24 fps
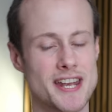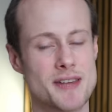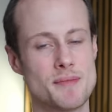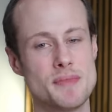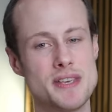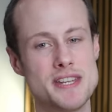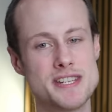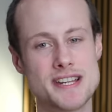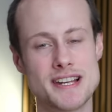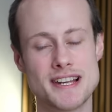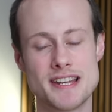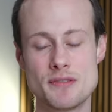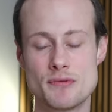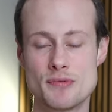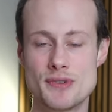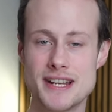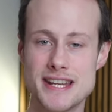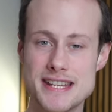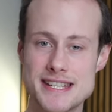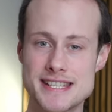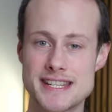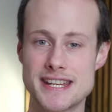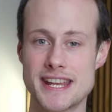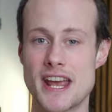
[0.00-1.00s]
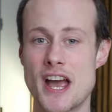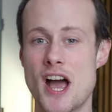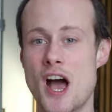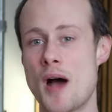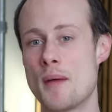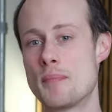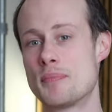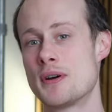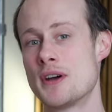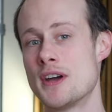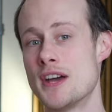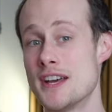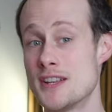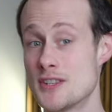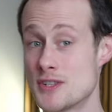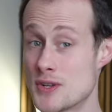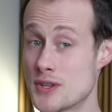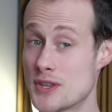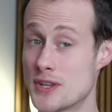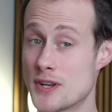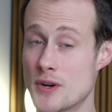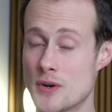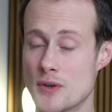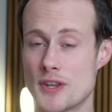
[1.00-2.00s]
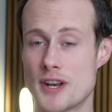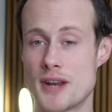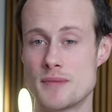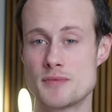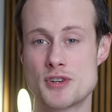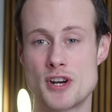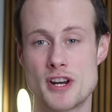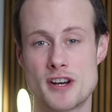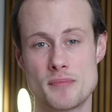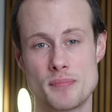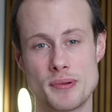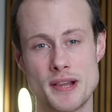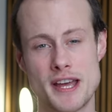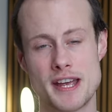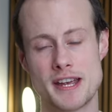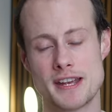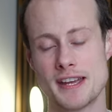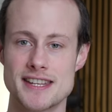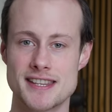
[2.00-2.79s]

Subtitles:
and immediately releasing it up to the note that I'm trying to play.